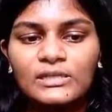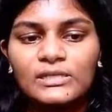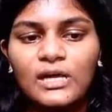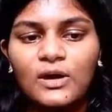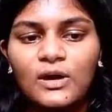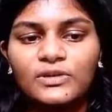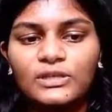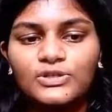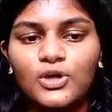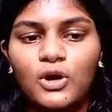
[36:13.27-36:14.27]
This is how
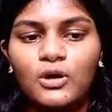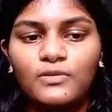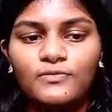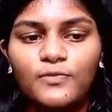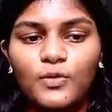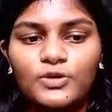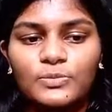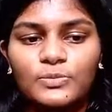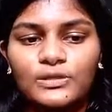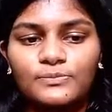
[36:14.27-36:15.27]
we draw a
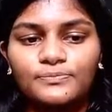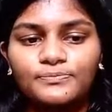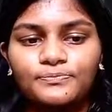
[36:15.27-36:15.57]
voltmeter.